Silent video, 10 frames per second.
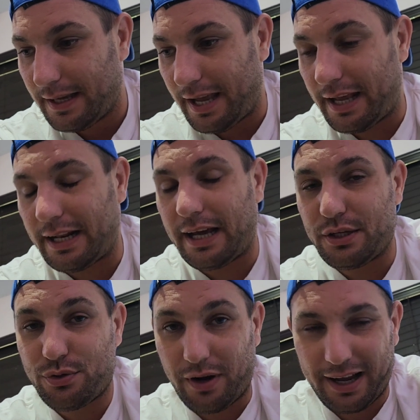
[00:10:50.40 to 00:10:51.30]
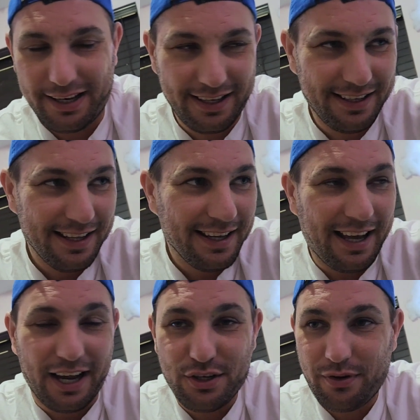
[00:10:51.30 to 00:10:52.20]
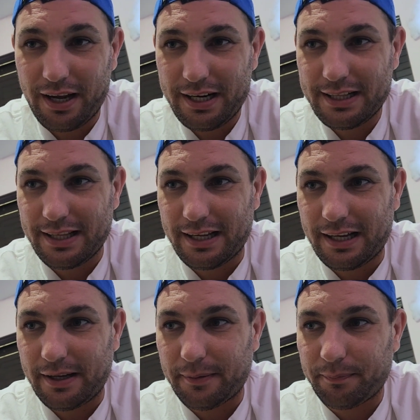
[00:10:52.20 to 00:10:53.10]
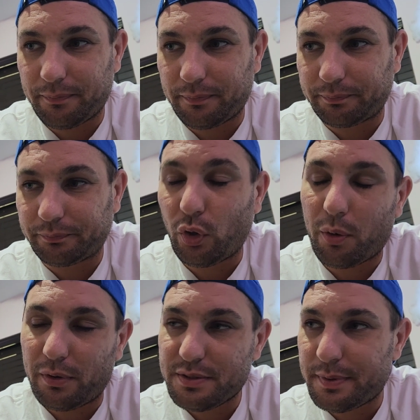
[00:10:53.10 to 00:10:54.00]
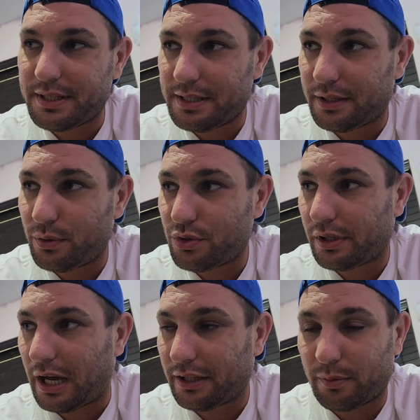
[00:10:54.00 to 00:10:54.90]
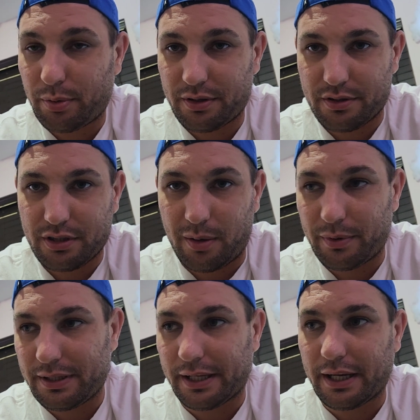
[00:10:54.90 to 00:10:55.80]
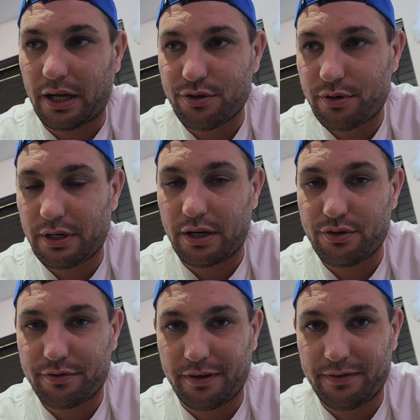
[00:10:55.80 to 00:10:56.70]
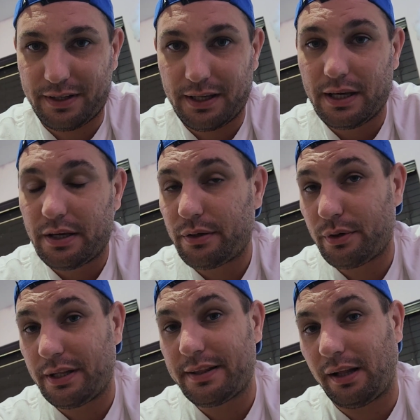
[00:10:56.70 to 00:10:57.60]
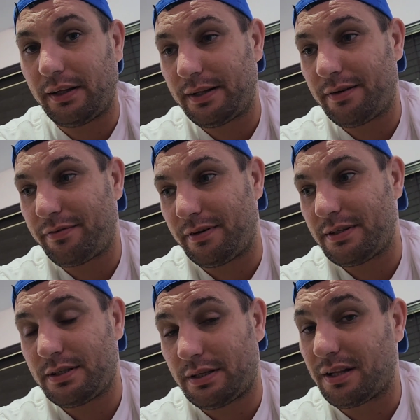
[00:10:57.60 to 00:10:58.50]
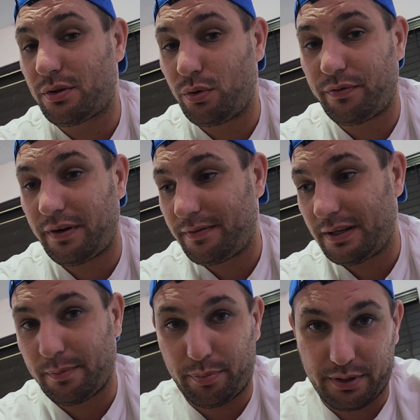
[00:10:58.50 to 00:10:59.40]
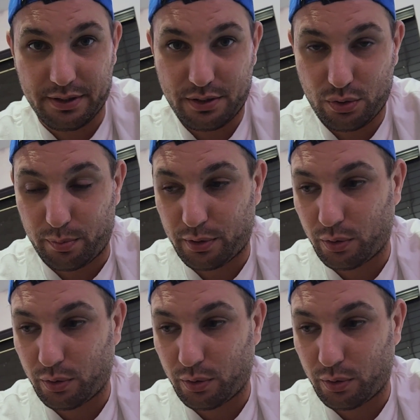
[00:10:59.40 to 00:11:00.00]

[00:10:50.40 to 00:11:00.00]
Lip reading: And I tried at normal speeds that usually other printers come at like 100, 150. You can tell the difference. The 250 it prints super